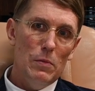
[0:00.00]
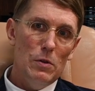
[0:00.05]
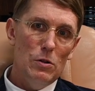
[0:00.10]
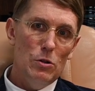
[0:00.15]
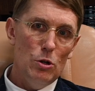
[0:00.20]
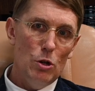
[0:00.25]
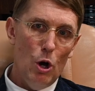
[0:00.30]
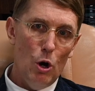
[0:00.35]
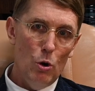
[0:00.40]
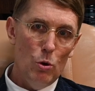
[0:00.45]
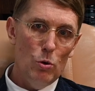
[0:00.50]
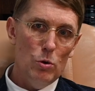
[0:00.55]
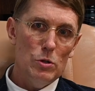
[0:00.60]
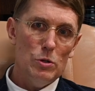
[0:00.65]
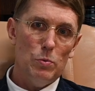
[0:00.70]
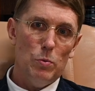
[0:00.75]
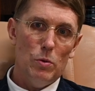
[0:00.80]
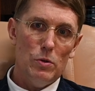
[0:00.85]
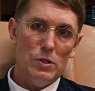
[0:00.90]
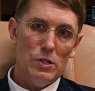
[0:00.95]

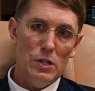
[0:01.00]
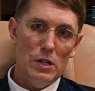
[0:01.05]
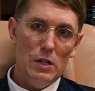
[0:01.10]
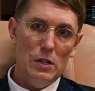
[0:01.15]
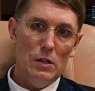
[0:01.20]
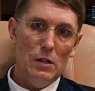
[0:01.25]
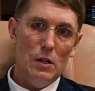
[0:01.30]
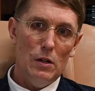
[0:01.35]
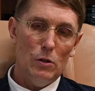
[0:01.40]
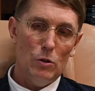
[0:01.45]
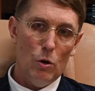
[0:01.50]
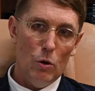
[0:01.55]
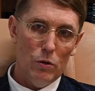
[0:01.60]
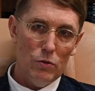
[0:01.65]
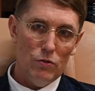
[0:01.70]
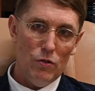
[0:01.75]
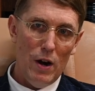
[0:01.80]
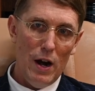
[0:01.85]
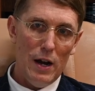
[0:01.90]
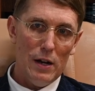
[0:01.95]
knows what's in a
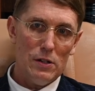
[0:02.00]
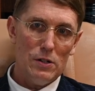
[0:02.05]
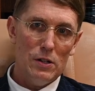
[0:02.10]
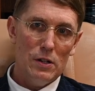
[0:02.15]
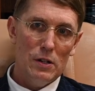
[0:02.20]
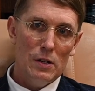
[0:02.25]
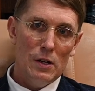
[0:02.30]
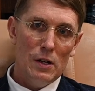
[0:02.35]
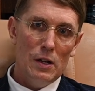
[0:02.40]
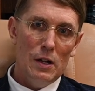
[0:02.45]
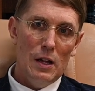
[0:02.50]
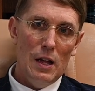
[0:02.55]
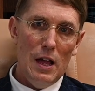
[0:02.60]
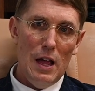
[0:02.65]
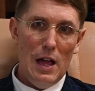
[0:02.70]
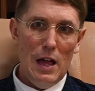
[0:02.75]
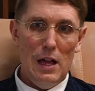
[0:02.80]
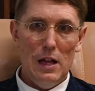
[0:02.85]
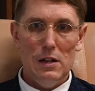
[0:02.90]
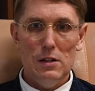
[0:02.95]
contract
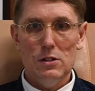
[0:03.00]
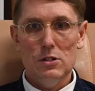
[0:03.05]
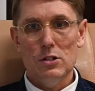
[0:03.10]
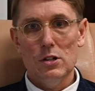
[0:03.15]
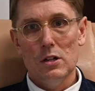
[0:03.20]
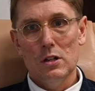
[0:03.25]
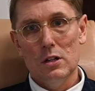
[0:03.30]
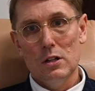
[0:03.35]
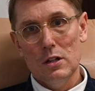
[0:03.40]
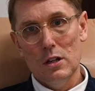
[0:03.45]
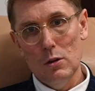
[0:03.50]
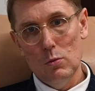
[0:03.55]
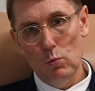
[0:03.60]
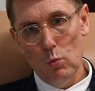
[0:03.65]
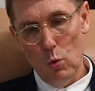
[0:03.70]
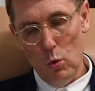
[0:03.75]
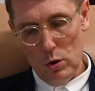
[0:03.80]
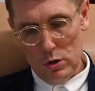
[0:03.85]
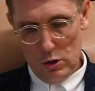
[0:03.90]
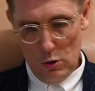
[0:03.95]
and can
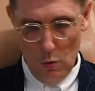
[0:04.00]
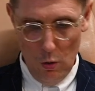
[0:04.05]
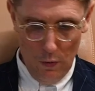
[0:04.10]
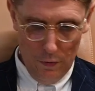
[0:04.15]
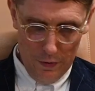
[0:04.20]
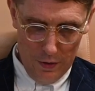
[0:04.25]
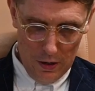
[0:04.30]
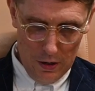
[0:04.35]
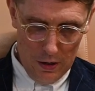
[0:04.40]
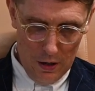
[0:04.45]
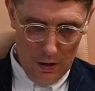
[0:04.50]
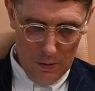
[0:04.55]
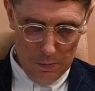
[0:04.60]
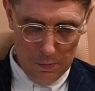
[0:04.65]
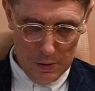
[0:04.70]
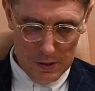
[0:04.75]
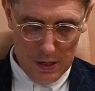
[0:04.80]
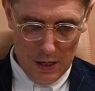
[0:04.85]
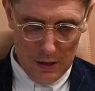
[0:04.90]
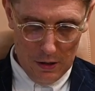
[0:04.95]
warn you on the
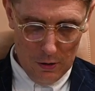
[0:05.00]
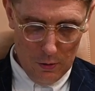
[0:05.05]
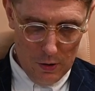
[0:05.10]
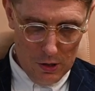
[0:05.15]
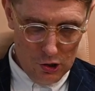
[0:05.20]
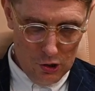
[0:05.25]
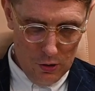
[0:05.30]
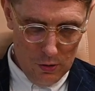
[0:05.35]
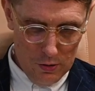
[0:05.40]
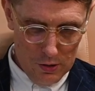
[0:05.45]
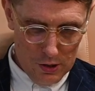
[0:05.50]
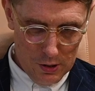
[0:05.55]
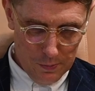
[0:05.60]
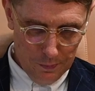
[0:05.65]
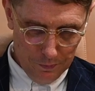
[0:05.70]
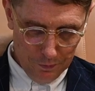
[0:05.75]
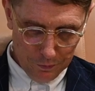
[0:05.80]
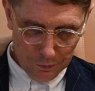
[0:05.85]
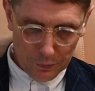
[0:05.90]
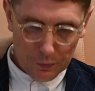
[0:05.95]
particular issues.
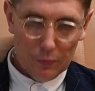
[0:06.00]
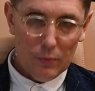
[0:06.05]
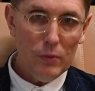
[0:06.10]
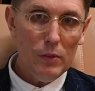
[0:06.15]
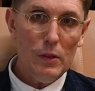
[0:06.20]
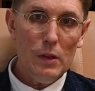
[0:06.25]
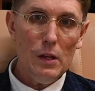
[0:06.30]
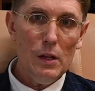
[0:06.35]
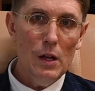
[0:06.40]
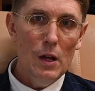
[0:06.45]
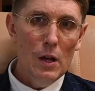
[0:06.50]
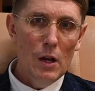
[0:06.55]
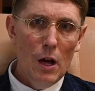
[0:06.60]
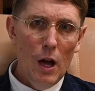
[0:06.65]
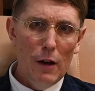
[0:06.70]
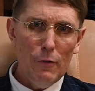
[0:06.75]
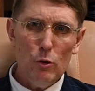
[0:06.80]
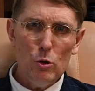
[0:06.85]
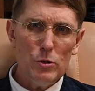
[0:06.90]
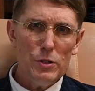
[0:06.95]

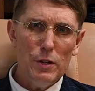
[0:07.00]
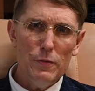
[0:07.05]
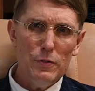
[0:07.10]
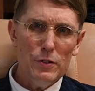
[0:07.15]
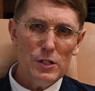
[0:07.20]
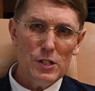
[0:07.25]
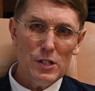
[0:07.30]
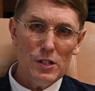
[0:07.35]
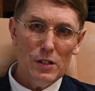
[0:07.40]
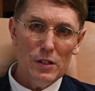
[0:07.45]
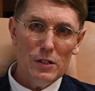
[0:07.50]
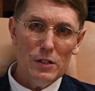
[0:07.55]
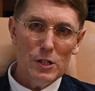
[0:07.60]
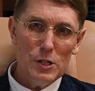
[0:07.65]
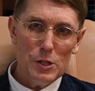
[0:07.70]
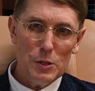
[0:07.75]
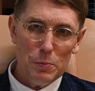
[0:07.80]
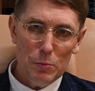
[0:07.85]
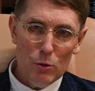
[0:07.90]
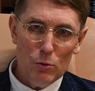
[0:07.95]
Of course, if a
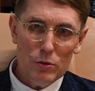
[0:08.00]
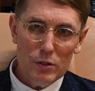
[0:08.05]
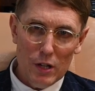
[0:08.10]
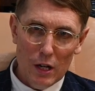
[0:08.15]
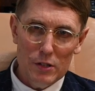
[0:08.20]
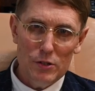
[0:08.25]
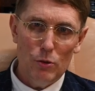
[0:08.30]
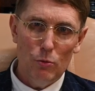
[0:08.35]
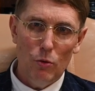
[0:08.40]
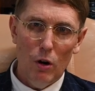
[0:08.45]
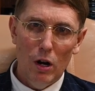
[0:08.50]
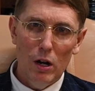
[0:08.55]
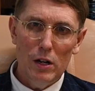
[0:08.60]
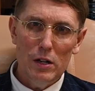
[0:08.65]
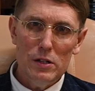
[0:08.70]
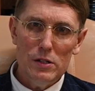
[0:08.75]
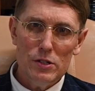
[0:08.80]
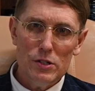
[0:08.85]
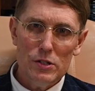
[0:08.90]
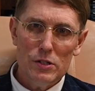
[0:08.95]
dispute does
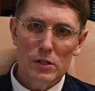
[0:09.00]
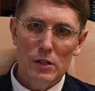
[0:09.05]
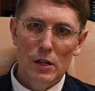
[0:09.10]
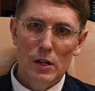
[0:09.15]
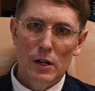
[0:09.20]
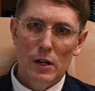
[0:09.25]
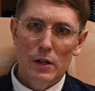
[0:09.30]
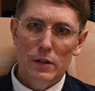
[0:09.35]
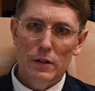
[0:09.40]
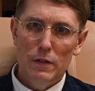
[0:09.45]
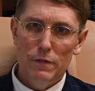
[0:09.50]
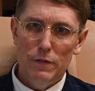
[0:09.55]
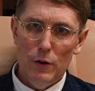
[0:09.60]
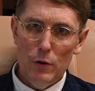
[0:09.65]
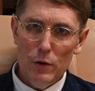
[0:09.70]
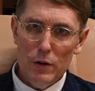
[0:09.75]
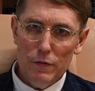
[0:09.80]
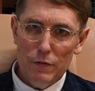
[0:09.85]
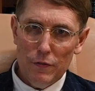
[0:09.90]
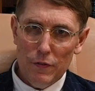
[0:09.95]
arise, the
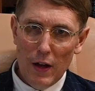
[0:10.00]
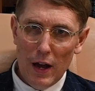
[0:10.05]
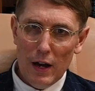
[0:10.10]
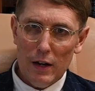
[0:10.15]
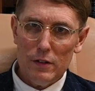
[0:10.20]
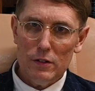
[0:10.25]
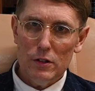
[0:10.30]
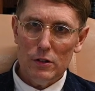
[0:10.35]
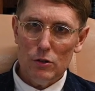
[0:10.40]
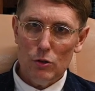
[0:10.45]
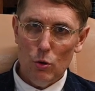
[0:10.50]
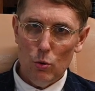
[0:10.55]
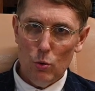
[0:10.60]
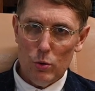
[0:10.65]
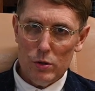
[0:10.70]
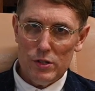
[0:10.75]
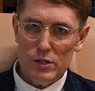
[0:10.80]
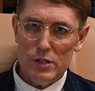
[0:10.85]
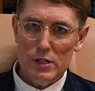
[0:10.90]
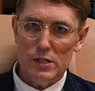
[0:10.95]
very fact that
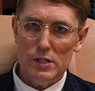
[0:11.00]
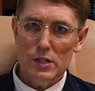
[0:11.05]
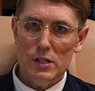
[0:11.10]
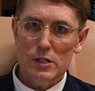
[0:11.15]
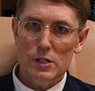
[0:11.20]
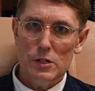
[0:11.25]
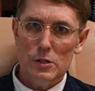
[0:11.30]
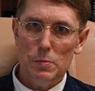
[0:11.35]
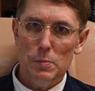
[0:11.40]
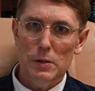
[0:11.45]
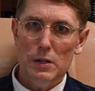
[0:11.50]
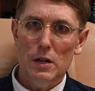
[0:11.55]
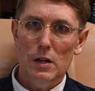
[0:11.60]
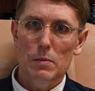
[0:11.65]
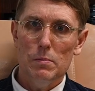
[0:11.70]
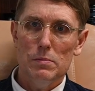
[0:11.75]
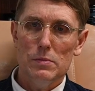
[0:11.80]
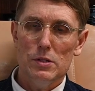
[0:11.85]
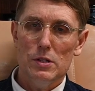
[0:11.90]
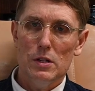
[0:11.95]
courts exist
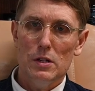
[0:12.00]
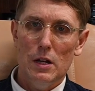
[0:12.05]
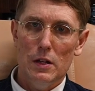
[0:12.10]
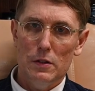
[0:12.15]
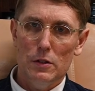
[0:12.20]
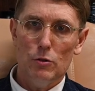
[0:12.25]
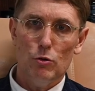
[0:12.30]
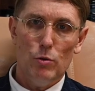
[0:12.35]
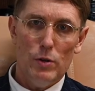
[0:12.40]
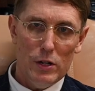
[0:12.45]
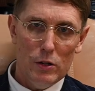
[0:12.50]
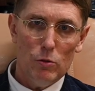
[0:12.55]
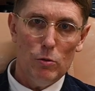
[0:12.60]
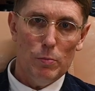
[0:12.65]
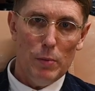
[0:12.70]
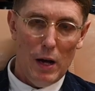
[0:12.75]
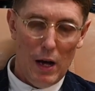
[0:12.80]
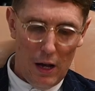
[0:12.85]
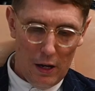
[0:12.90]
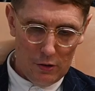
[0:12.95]
becomes another critical
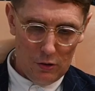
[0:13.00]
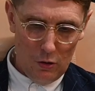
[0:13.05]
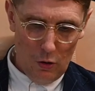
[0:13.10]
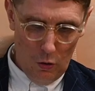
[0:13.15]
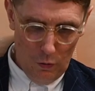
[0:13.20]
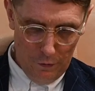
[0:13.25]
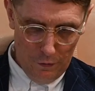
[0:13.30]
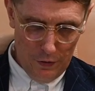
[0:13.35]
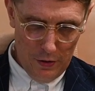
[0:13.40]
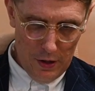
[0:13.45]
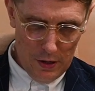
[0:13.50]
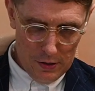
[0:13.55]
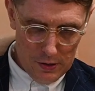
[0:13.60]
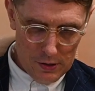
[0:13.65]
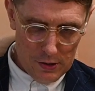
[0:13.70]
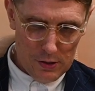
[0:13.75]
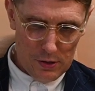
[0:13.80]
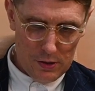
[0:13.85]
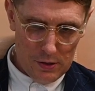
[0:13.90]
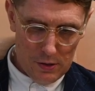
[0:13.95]
part of
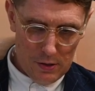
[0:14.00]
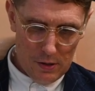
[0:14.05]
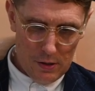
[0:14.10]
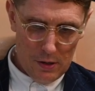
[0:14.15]
this.